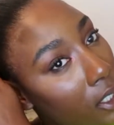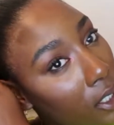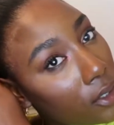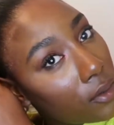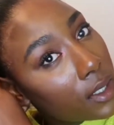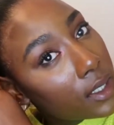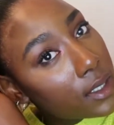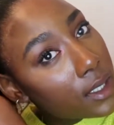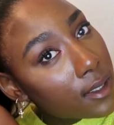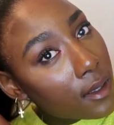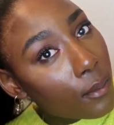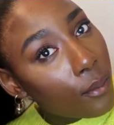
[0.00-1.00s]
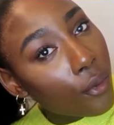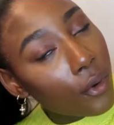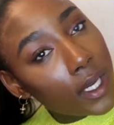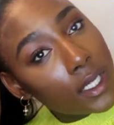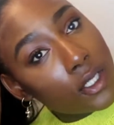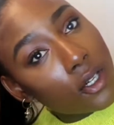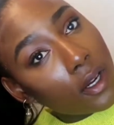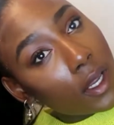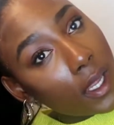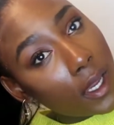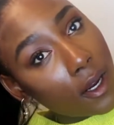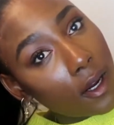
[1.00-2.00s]
you can just braid your
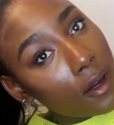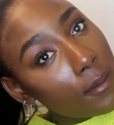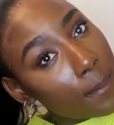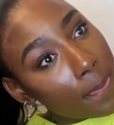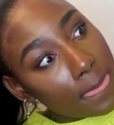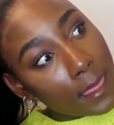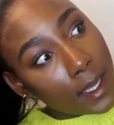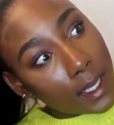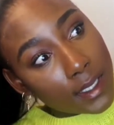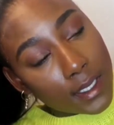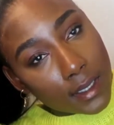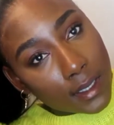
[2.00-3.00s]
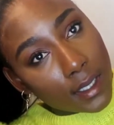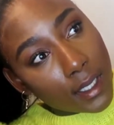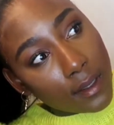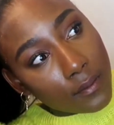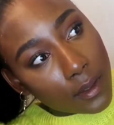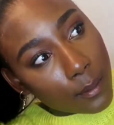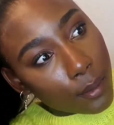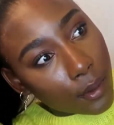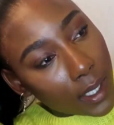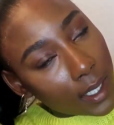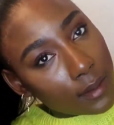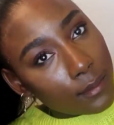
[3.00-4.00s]
hair and just leave the
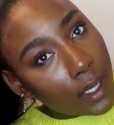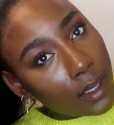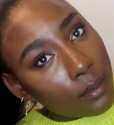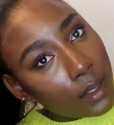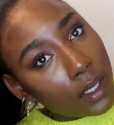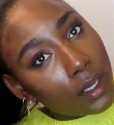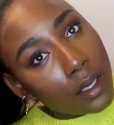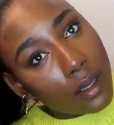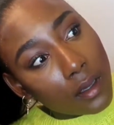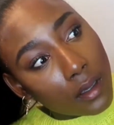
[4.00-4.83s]
braid maybe.